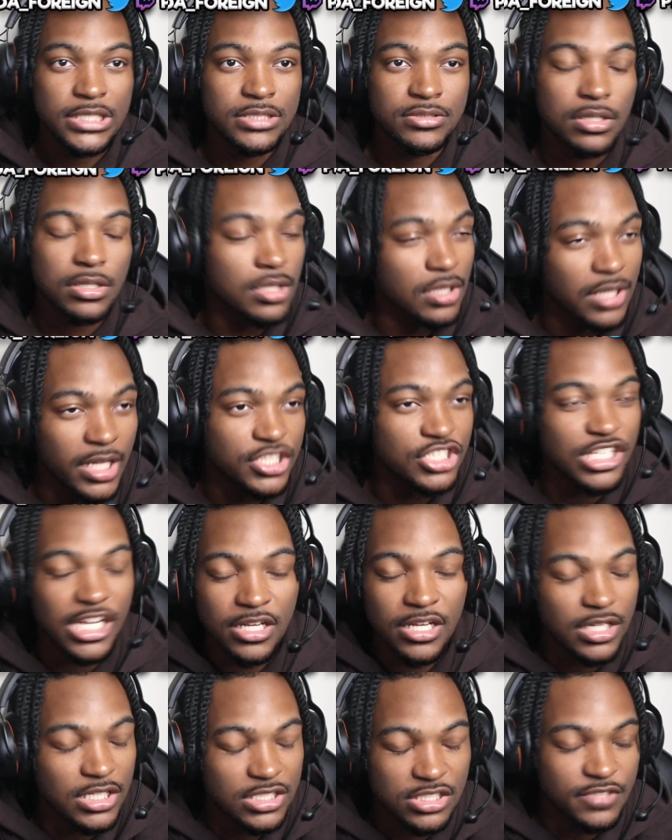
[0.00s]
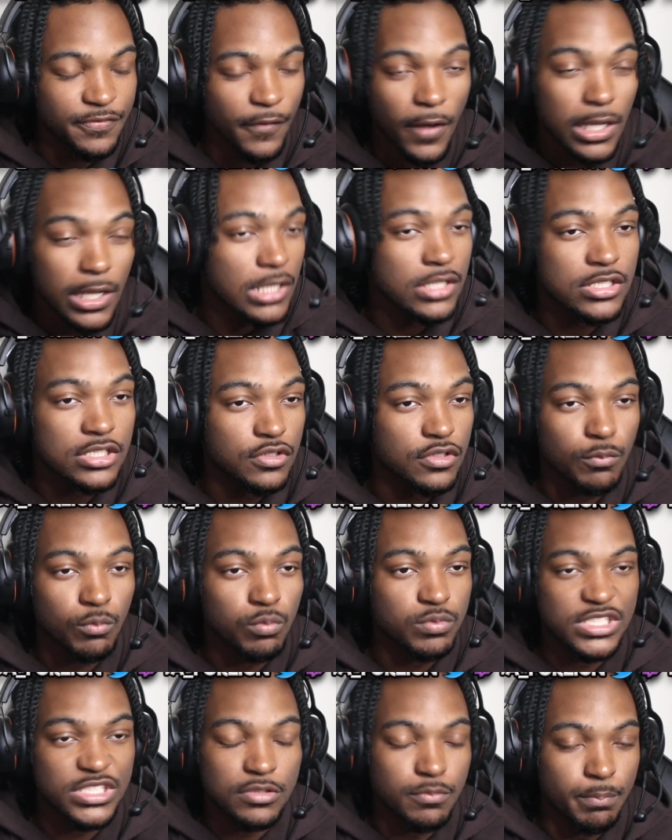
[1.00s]
glitch in this fucking
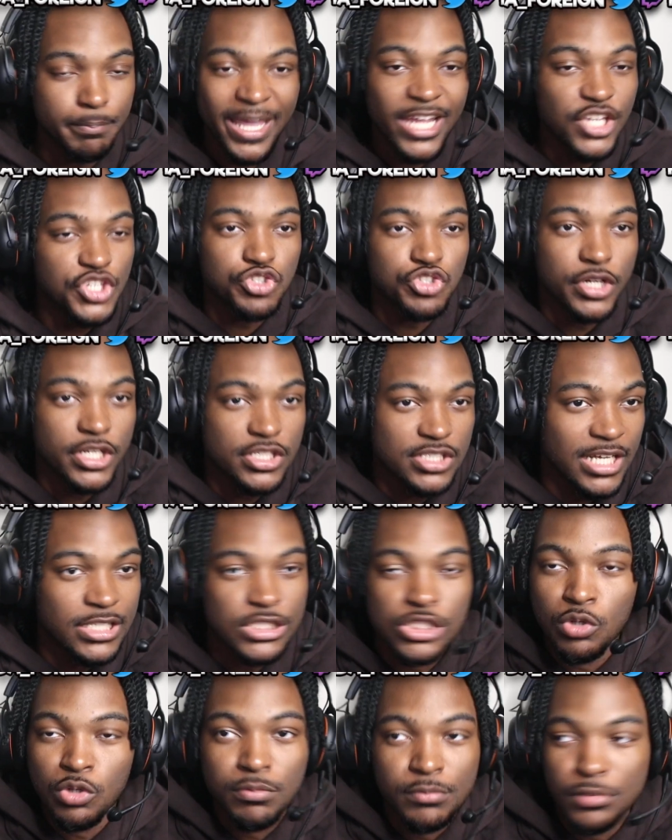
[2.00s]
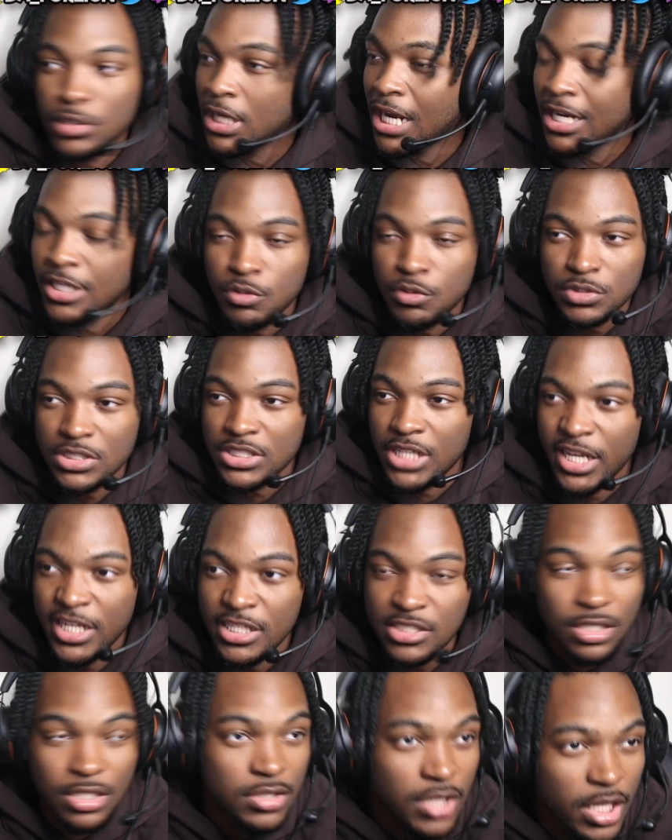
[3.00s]
matrix, as so Mulati would say.
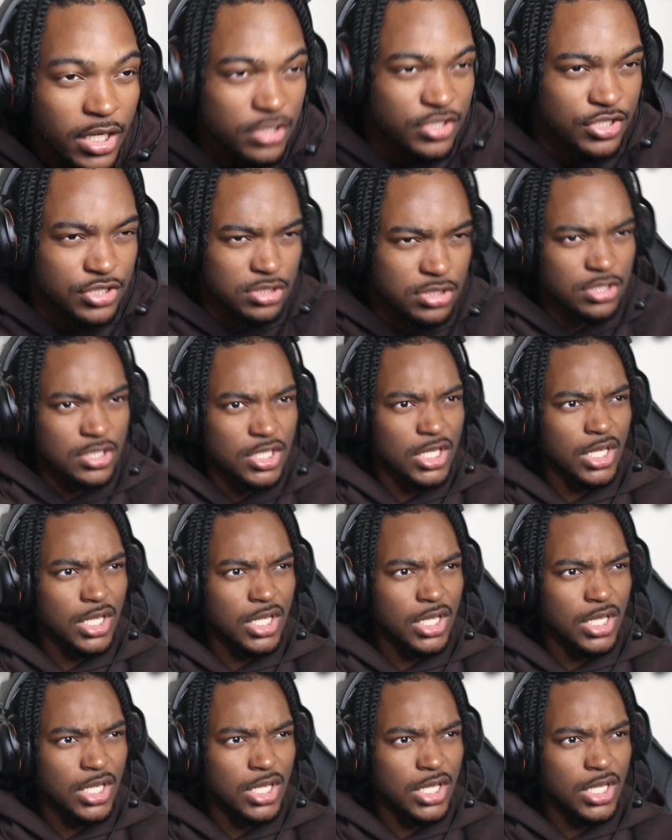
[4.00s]
He's a glitch.